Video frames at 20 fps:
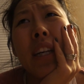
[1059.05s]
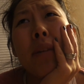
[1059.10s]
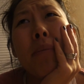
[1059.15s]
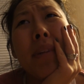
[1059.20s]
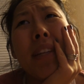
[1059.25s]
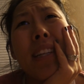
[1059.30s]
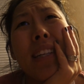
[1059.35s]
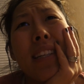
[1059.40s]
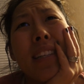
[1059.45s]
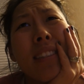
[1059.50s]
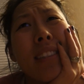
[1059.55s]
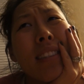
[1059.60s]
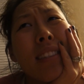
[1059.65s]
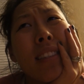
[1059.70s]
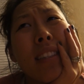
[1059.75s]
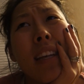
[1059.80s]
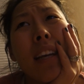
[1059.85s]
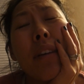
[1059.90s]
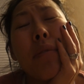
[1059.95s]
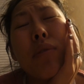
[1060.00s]
I mean, I guess
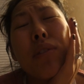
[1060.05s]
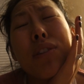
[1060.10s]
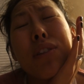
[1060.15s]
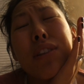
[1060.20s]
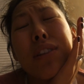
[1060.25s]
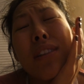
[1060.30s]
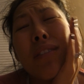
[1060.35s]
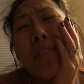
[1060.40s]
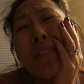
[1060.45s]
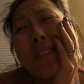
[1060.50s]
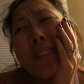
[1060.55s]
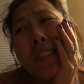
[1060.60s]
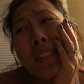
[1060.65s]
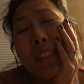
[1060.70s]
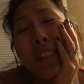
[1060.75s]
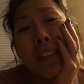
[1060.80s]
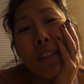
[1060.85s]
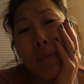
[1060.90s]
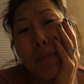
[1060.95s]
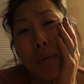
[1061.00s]
it's it was a, it was a
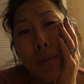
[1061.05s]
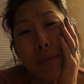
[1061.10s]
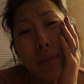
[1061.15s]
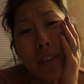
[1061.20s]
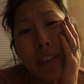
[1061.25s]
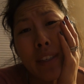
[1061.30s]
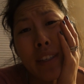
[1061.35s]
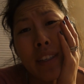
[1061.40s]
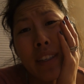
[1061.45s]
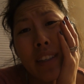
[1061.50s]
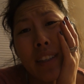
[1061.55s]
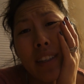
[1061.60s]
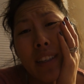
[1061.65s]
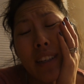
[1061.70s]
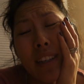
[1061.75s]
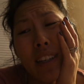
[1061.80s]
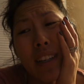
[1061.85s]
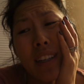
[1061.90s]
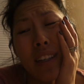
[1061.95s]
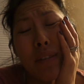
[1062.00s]
decent movie
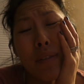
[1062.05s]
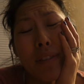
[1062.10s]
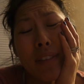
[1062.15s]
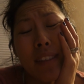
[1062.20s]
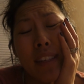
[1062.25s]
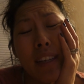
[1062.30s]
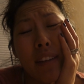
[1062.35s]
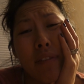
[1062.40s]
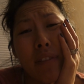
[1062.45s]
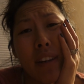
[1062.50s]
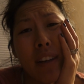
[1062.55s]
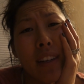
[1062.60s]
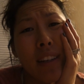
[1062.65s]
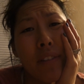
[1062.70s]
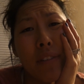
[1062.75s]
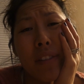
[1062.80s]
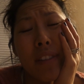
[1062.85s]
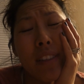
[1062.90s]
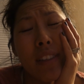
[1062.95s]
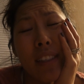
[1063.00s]
it was sci-fi.
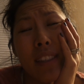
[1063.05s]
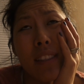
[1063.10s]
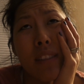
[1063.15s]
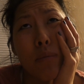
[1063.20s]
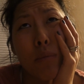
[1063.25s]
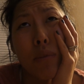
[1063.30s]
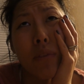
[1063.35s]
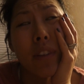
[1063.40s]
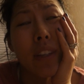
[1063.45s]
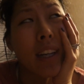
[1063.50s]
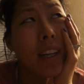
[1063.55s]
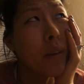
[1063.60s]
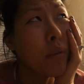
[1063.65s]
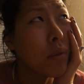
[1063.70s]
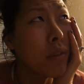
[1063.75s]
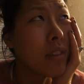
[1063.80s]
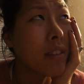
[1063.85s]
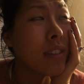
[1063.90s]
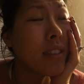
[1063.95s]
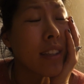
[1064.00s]
It was a decent movie. I
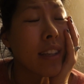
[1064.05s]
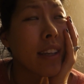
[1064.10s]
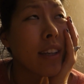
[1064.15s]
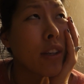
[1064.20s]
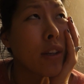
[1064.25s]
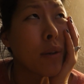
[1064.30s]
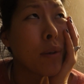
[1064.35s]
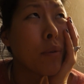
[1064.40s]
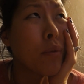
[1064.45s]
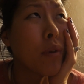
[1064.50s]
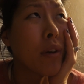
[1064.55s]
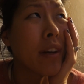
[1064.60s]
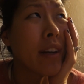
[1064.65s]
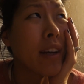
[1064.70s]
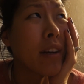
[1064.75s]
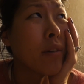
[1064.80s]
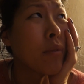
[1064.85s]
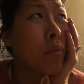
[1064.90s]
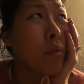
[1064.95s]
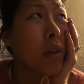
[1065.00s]
wouldn't say go run
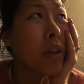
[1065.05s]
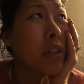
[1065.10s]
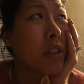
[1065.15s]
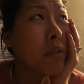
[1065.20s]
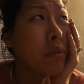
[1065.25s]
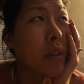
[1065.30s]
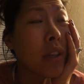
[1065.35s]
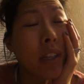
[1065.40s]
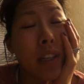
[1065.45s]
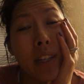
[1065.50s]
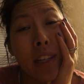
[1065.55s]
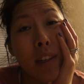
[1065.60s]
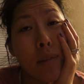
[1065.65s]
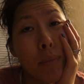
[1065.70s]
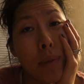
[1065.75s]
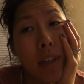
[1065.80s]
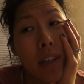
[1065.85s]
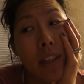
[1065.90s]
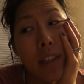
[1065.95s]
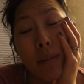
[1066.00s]
out and watch it right now
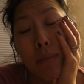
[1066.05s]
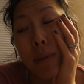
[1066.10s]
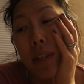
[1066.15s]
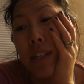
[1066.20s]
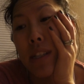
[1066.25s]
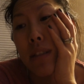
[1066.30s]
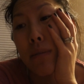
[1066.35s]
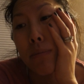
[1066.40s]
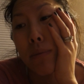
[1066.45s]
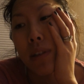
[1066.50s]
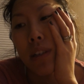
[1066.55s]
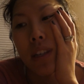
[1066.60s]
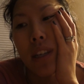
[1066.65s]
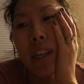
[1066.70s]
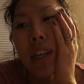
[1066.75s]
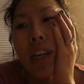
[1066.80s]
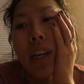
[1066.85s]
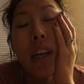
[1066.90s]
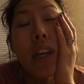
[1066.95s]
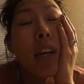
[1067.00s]
by any means, but
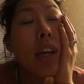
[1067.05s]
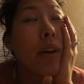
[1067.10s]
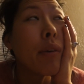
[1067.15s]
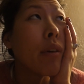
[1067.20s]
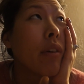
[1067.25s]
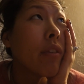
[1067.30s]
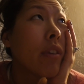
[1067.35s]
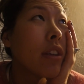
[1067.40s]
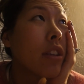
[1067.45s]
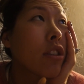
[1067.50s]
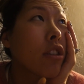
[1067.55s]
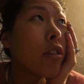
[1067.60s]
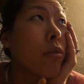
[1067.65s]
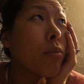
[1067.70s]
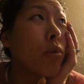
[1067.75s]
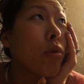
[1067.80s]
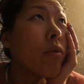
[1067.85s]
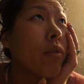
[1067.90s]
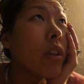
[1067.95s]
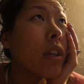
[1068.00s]
we finished
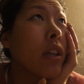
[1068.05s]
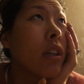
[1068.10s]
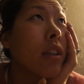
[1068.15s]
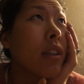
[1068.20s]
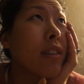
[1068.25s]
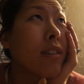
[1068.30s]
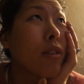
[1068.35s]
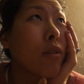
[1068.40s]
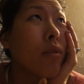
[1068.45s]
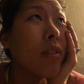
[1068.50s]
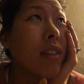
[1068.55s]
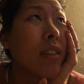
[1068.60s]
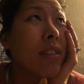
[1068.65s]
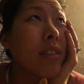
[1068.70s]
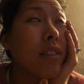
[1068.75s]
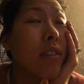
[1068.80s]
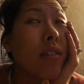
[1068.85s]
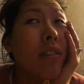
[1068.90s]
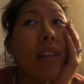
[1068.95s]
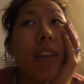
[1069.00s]
our movie. It's only
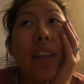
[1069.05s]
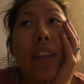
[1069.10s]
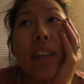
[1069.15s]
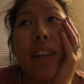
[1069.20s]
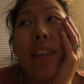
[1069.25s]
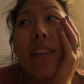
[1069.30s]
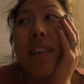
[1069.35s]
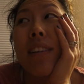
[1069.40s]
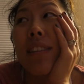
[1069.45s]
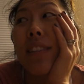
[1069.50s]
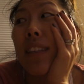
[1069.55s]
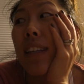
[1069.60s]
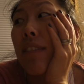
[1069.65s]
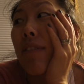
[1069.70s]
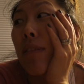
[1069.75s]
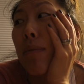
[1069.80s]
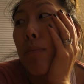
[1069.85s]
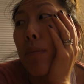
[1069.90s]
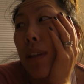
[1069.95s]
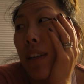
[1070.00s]
still like it's not
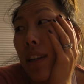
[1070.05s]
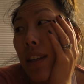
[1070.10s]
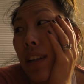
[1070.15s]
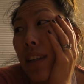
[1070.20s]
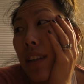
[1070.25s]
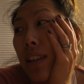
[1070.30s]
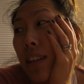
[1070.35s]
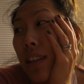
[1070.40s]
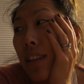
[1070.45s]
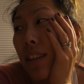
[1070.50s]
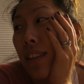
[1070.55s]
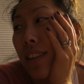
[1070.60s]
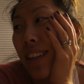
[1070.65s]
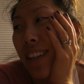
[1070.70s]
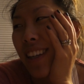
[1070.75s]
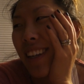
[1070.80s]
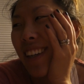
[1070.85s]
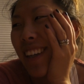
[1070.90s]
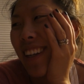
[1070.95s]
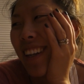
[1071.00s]
even midnight yet.
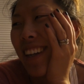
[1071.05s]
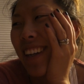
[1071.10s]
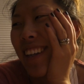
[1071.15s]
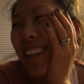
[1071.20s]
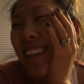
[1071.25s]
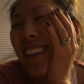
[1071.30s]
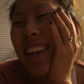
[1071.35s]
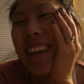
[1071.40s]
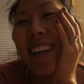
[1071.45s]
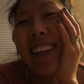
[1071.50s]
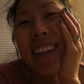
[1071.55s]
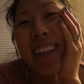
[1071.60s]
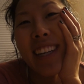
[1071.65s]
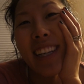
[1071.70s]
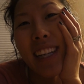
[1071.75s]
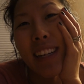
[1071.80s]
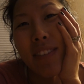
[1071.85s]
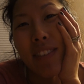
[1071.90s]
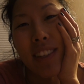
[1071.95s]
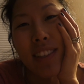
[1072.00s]
and
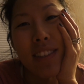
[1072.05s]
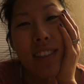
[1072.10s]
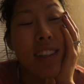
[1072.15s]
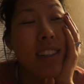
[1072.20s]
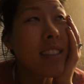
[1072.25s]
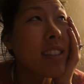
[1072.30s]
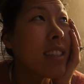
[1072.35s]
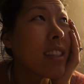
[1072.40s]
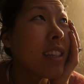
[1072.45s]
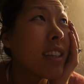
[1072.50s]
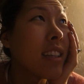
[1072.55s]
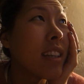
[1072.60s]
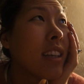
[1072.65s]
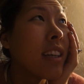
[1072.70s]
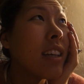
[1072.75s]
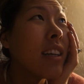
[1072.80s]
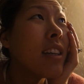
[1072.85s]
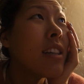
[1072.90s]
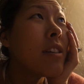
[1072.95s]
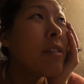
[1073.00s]
I'm exhausted.
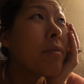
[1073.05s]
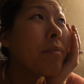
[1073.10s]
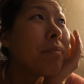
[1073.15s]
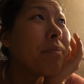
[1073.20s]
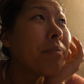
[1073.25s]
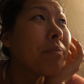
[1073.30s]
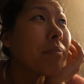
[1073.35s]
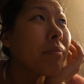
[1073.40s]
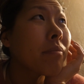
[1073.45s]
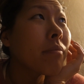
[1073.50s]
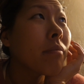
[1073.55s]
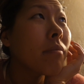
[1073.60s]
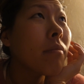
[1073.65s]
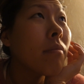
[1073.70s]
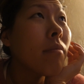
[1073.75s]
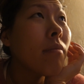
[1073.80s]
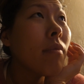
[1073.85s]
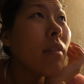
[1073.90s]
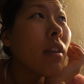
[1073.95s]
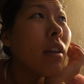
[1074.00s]

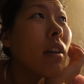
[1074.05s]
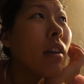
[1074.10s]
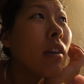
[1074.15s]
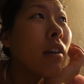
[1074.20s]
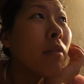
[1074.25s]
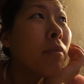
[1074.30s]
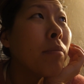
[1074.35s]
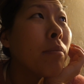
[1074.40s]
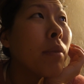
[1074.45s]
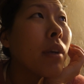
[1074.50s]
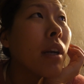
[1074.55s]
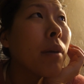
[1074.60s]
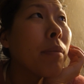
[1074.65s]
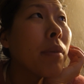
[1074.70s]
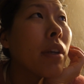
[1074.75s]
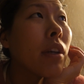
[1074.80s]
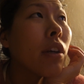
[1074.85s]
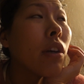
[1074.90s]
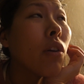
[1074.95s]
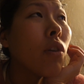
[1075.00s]
Um, but I'm
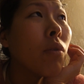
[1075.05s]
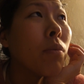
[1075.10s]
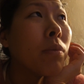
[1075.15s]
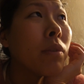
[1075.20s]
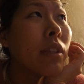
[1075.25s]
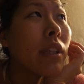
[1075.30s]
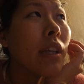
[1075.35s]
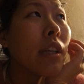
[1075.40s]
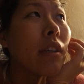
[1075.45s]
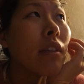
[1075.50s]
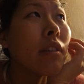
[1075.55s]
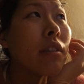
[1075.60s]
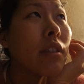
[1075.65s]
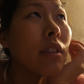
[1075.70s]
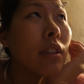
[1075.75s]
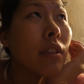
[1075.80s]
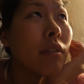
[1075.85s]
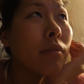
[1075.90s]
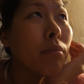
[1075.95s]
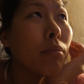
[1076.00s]
gonna go upstairs
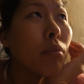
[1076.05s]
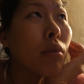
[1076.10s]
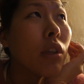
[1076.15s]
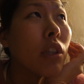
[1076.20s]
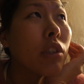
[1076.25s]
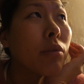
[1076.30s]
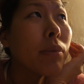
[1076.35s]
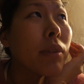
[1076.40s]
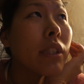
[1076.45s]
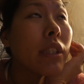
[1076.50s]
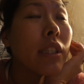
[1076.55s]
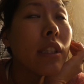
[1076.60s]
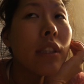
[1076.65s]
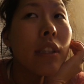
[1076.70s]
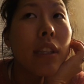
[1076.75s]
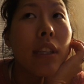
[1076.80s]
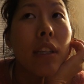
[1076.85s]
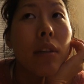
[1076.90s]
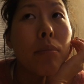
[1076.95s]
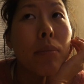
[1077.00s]
and brush my teeth
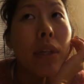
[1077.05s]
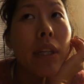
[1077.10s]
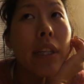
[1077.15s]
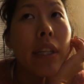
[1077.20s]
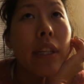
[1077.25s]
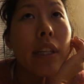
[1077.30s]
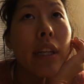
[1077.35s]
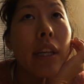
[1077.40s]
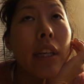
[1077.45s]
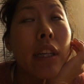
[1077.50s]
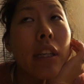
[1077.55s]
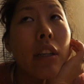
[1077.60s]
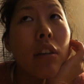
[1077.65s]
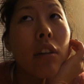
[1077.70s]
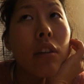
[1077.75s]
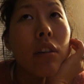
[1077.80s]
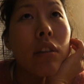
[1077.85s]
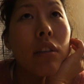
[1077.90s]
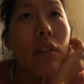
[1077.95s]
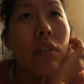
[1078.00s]
and get my night
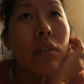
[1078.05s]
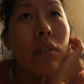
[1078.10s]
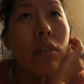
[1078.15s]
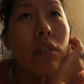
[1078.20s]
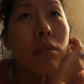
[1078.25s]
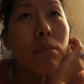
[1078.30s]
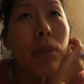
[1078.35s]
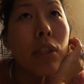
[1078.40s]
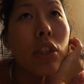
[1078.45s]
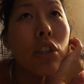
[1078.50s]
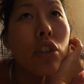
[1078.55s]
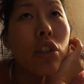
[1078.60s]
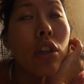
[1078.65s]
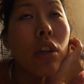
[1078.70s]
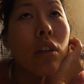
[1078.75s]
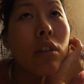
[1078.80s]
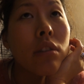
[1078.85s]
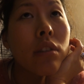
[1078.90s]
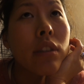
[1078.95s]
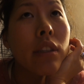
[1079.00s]
guard in because my
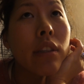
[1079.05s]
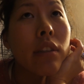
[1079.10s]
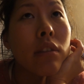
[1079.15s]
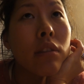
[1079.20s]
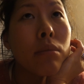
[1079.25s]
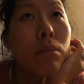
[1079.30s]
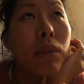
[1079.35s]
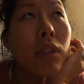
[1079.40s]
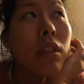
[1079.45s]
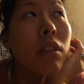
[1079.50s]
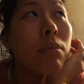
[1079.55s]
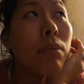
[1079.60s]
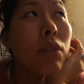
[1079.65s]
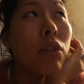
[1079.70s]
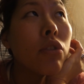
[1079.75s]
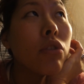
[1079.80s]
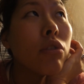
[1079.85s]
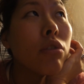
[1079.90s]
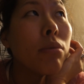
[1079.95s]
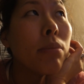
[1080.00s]
jaw's killing me because
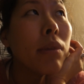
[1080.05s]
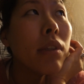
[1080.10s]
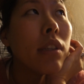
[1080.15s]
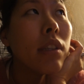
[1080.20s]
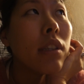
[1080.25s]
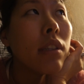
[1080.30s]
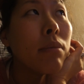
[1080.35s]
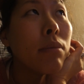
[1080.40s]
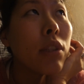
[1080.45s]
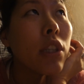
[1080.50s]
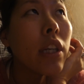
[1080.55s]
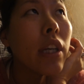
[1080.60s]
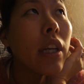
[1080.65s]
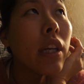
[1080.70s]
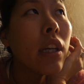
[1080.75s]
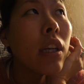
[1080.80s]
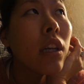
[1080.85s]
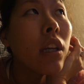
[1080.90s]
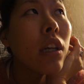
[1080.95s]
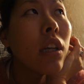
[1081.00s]
my stupid
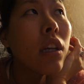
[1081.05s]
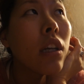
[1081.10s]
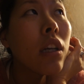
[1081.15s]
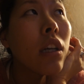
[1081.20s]
TMJ.